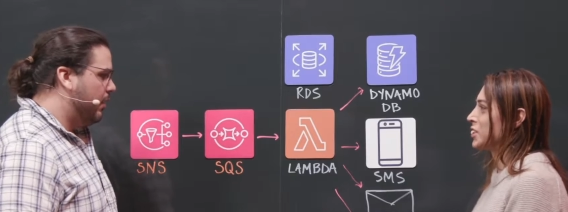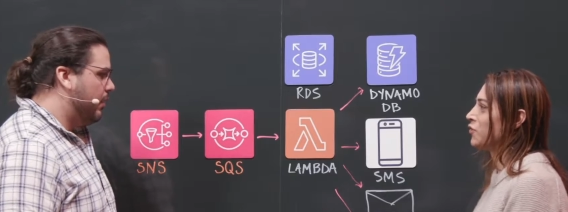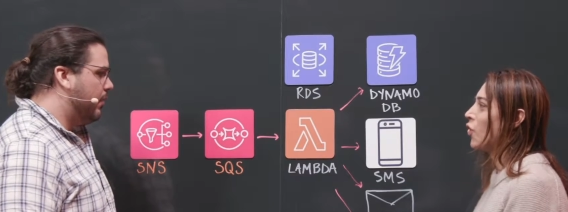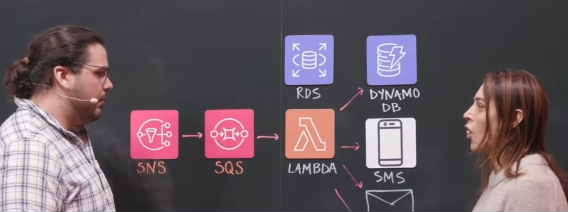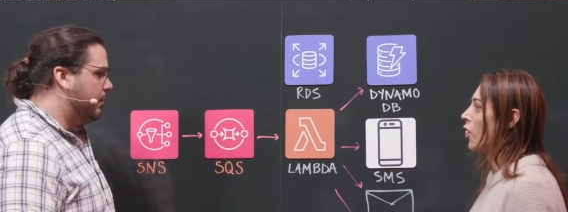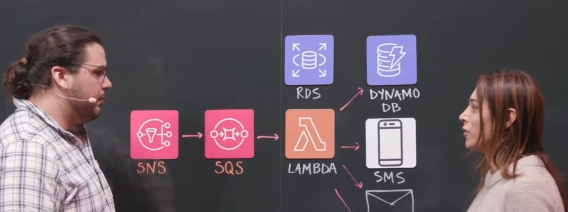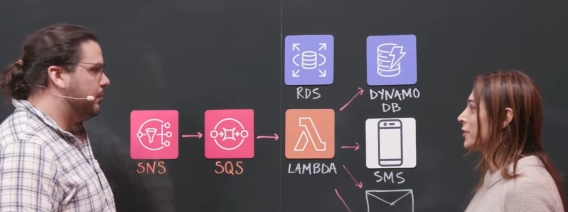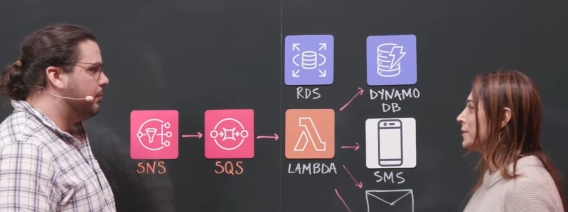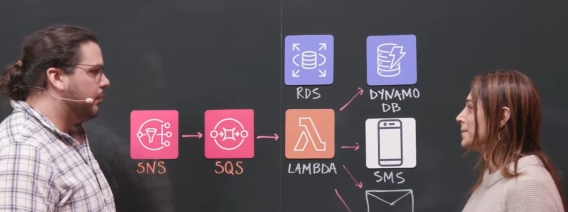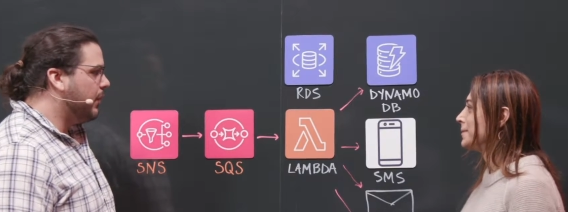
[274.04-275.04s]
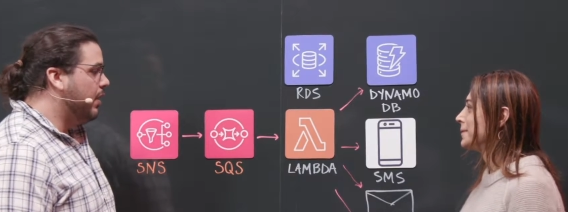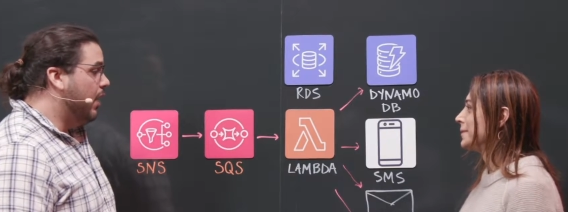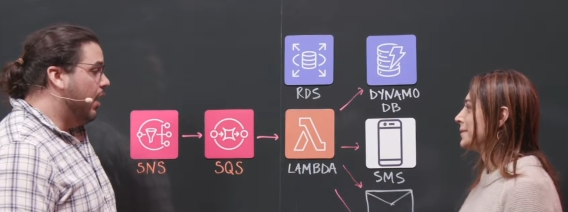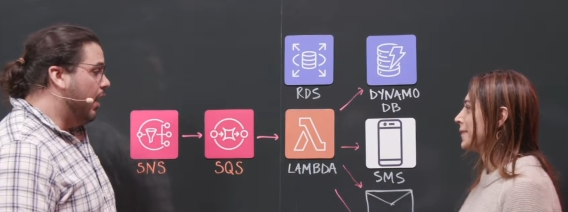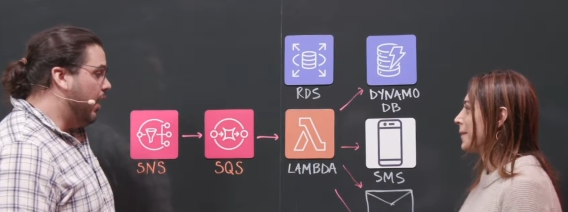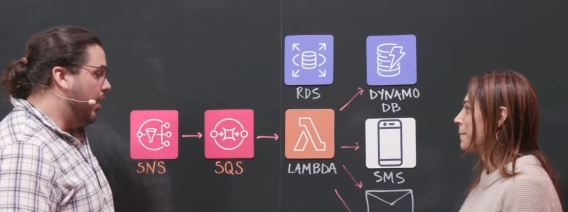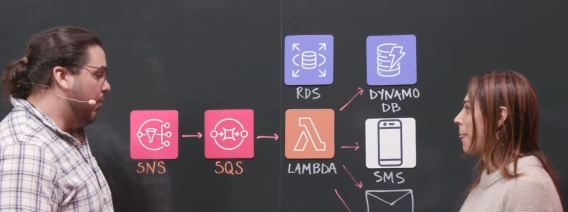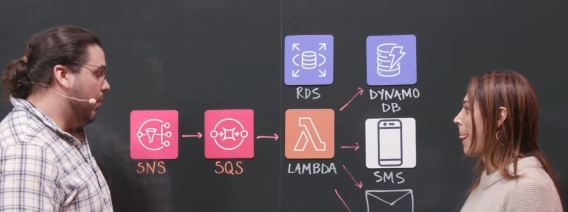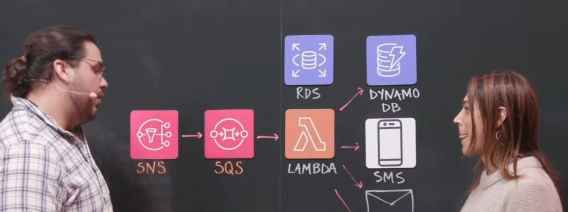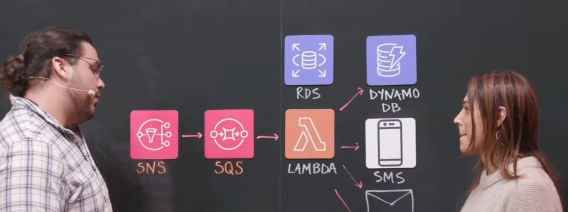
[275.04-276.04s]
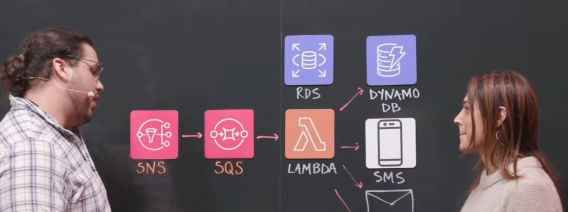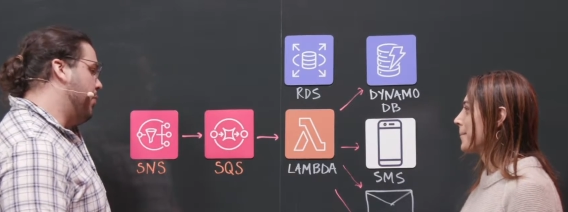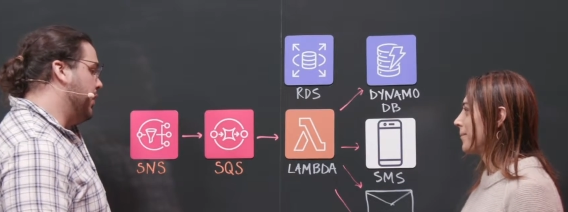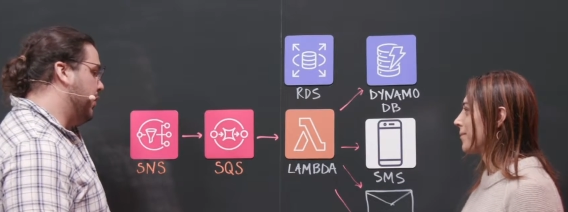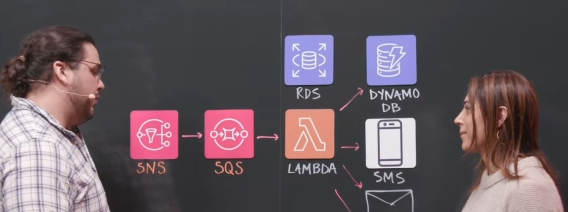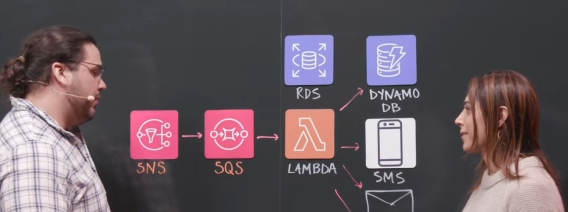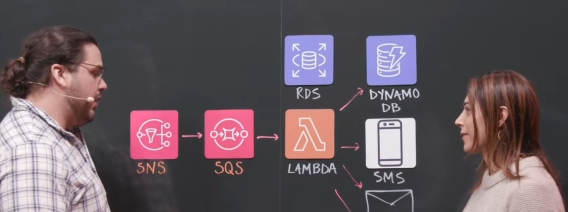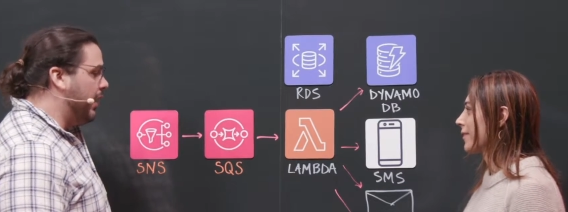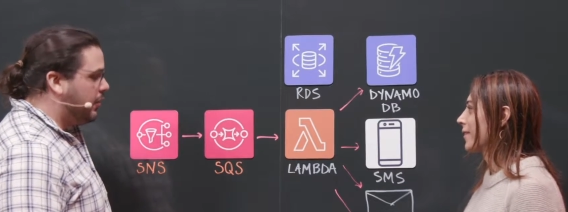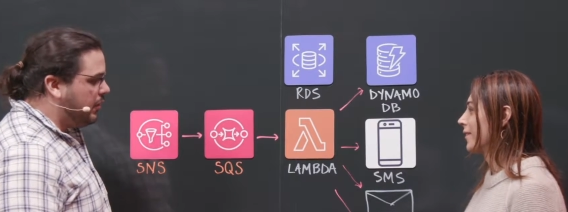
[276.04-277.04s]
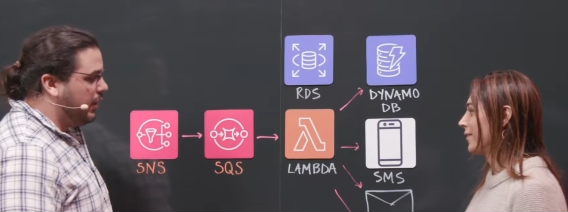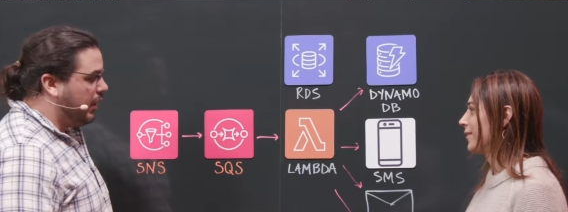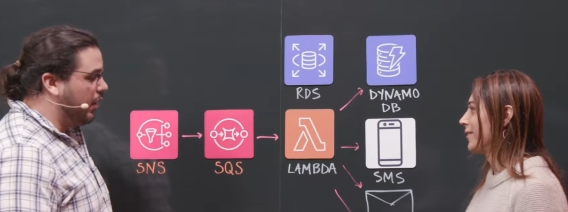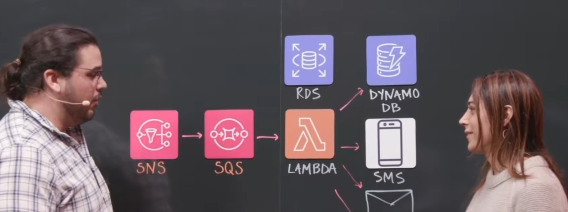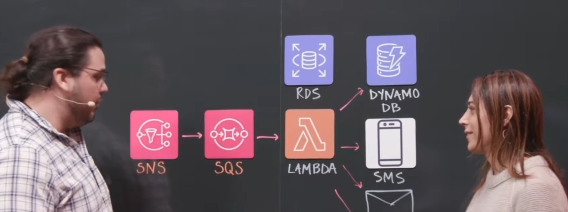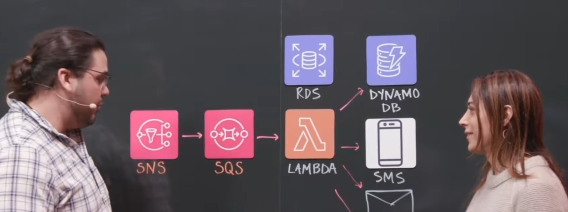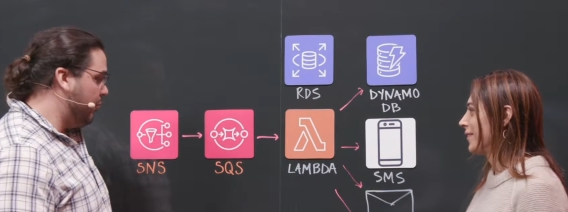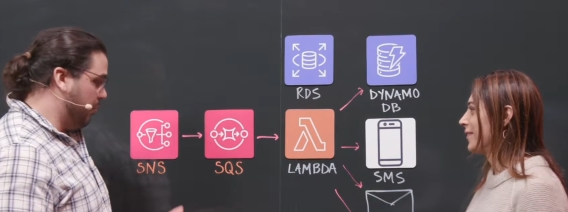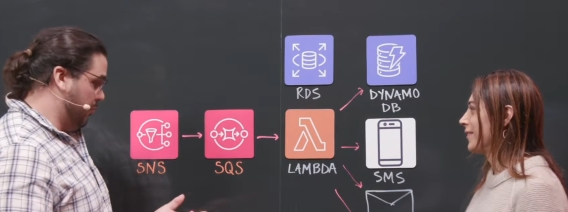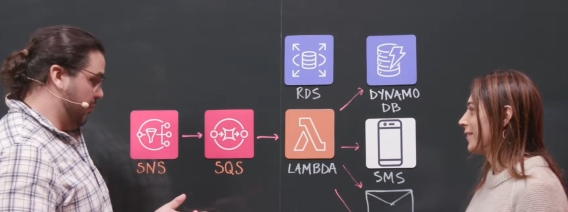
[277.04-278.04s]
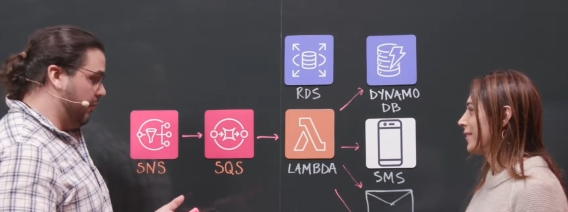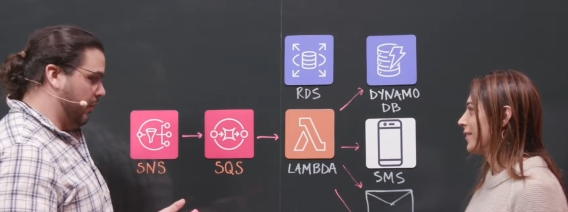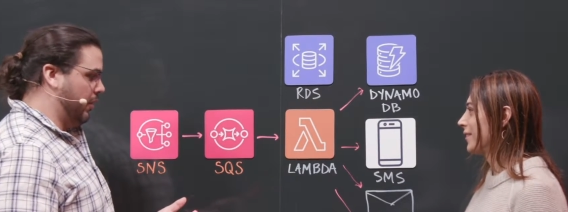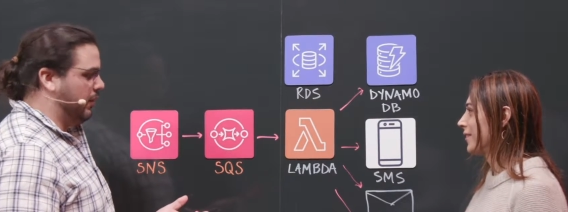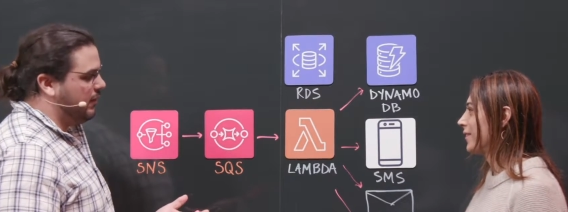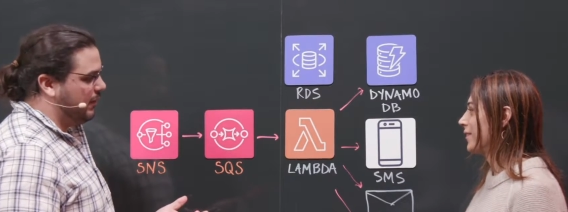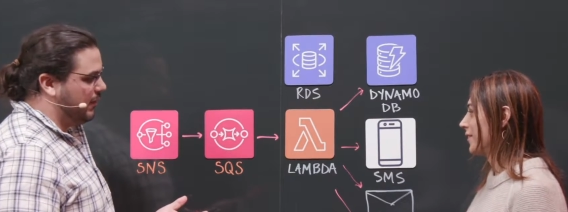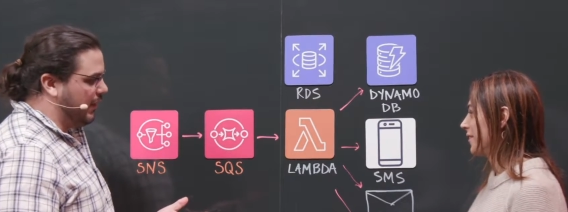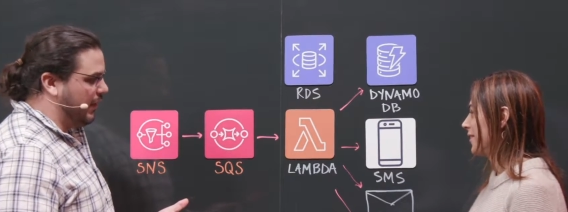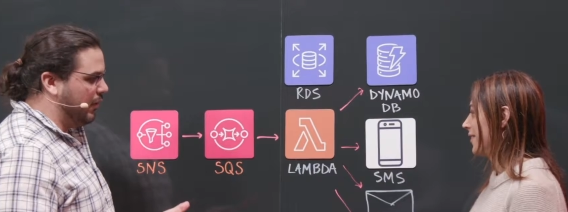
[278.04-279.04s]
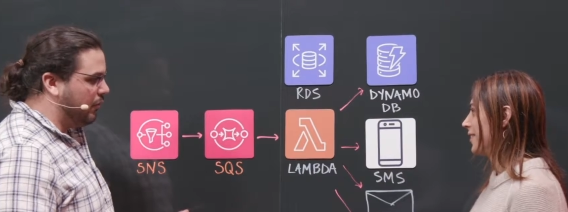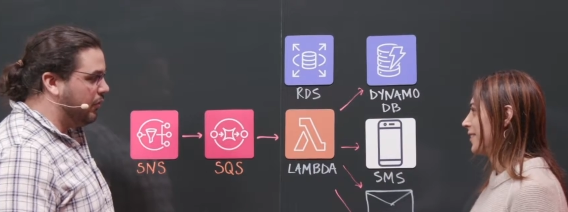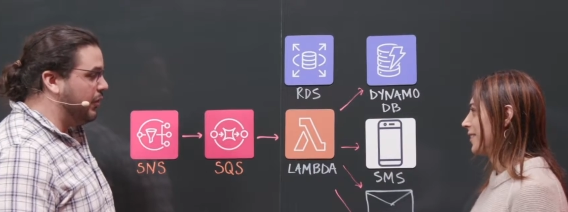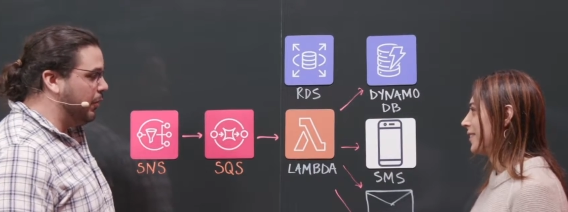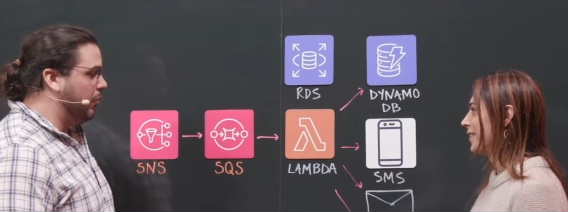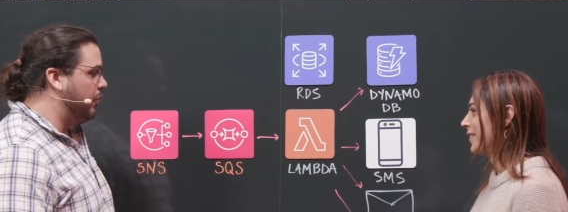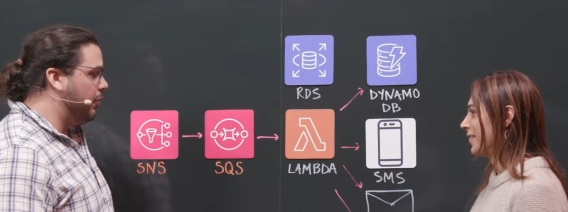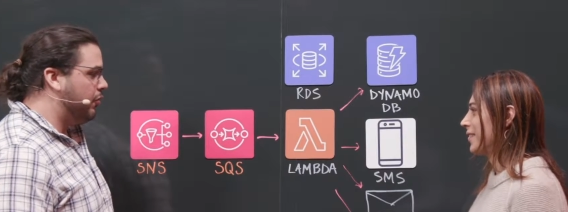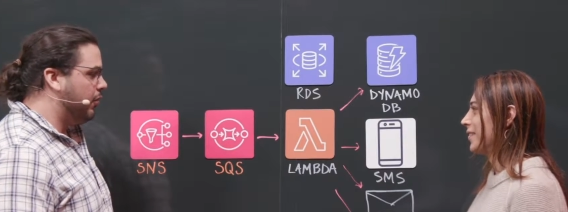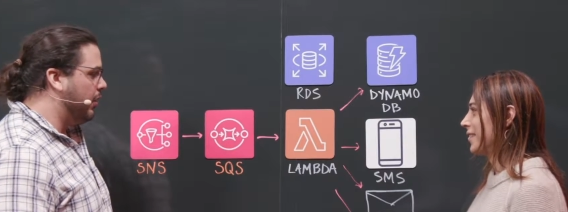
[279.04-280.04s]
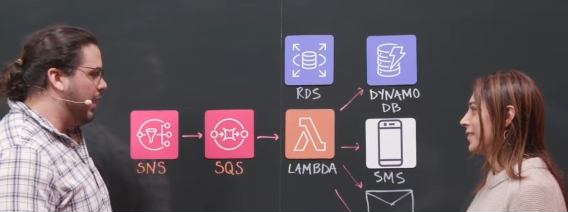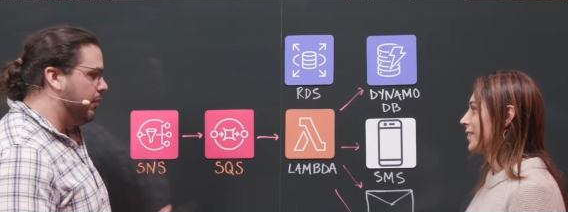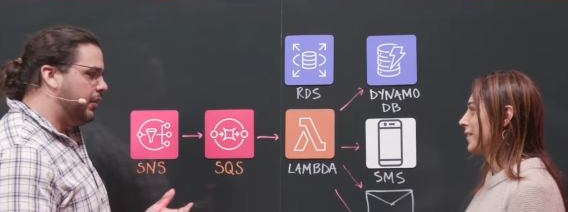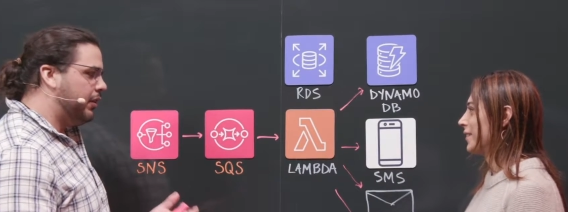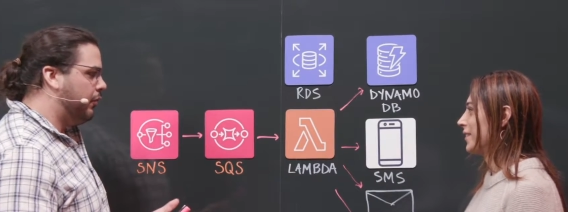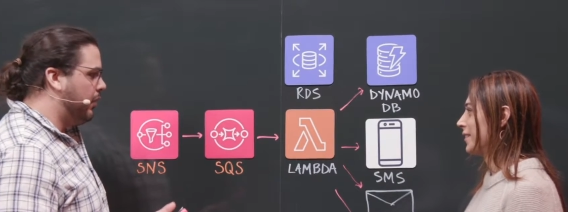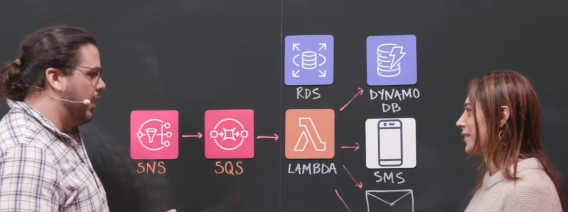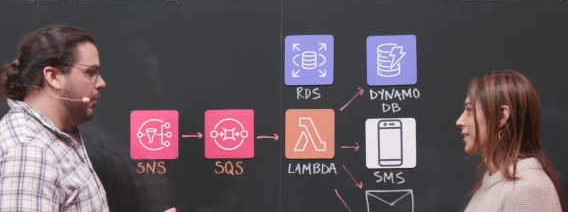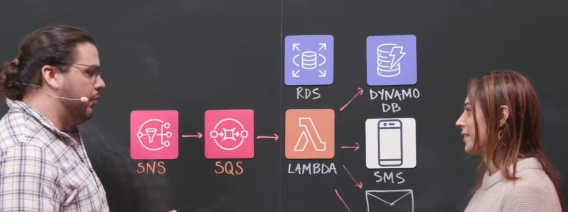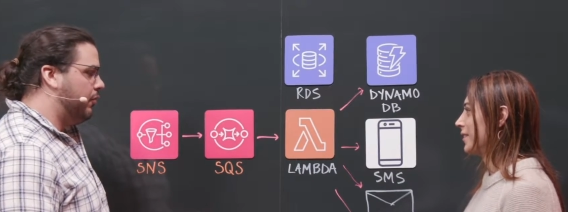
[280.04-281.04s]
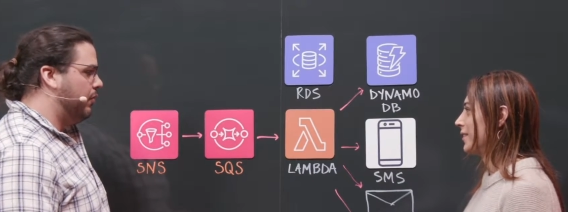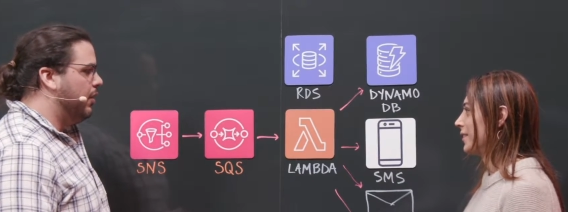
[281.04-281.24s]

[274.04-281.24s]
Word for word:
Speaker 1: evolve?
Speaker 2: Uh, well, I mean, this is actually kind of future-proof for uh, the foreseeable future. Everything scales